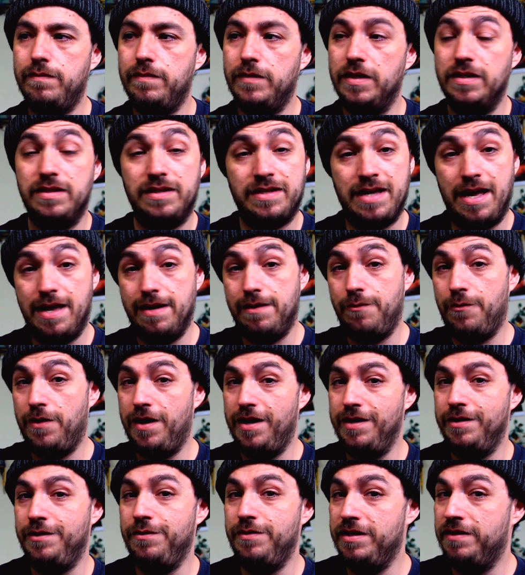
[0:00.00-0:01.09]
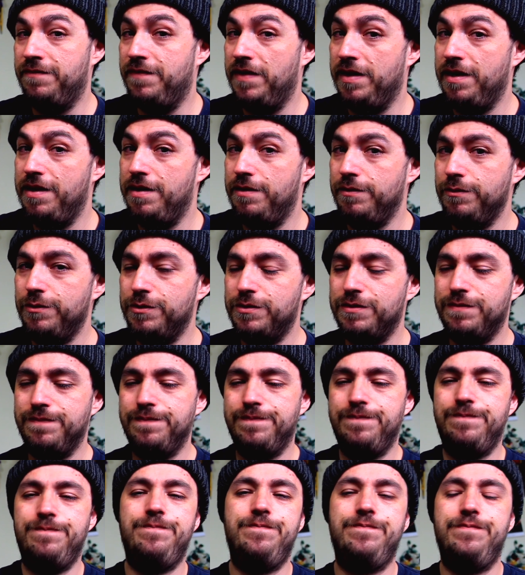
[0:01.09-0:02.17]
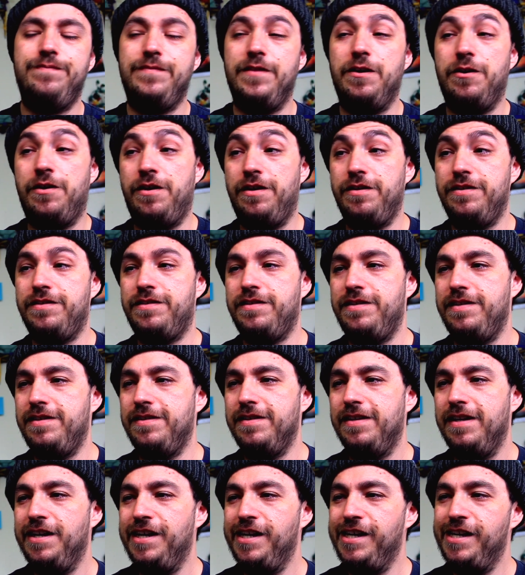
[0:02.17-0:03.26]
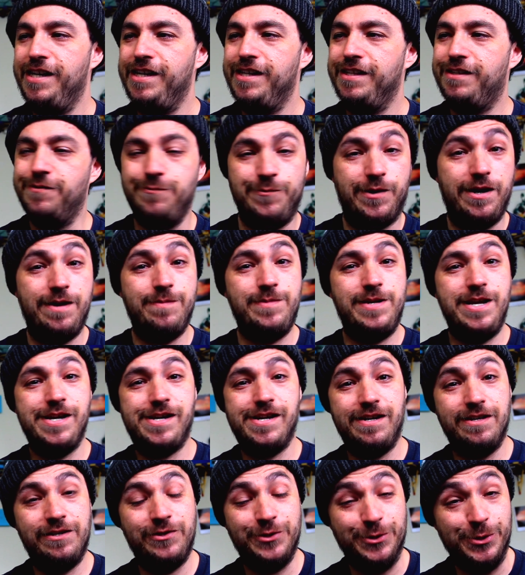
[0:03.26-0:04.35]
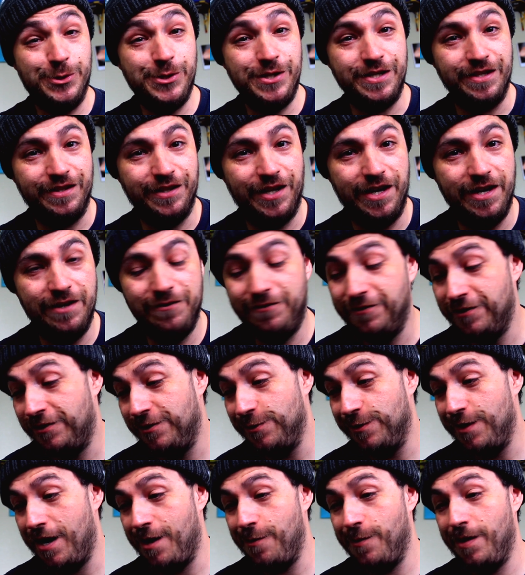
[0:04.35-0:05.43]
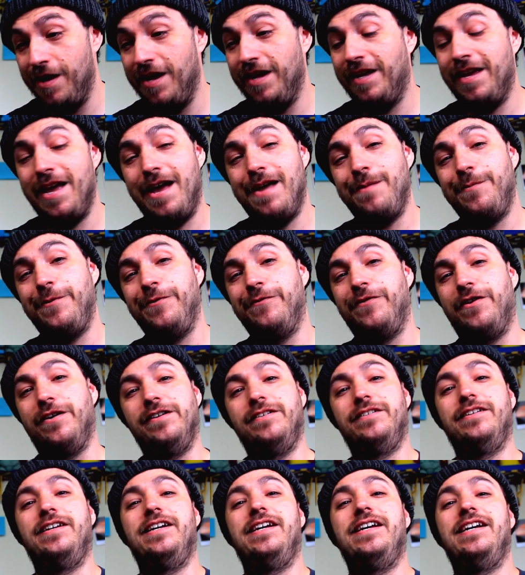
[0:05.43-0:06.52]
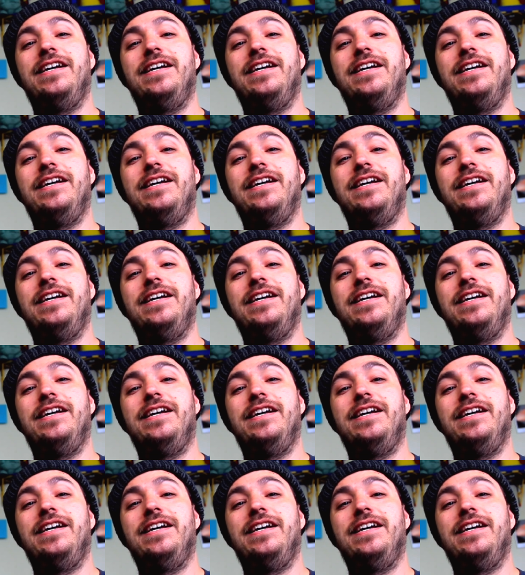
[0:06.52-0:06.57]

It's kind of why I do these videos, honestly. It's why I'm taking a journey in life, so that way I can move on.